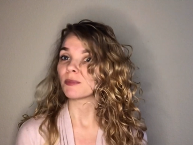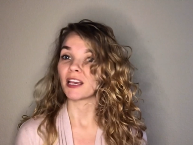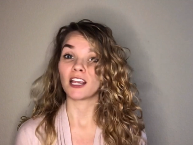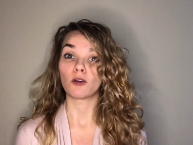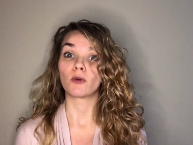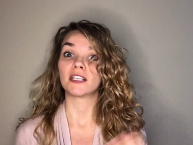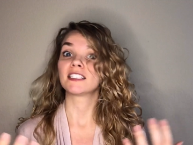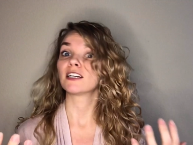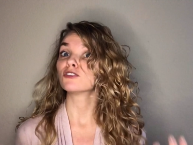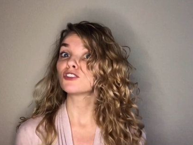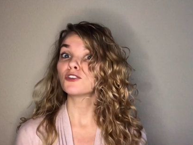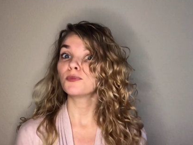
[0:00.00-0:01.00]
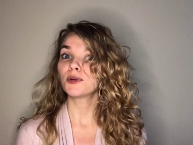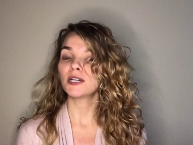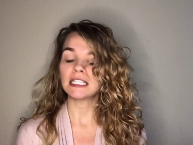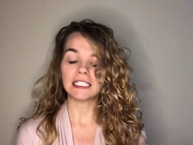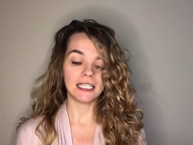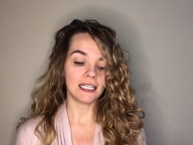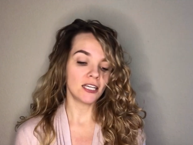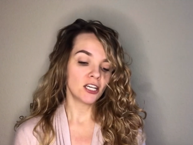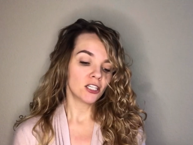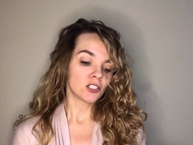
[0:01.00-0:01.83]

my hair weighs down super easy.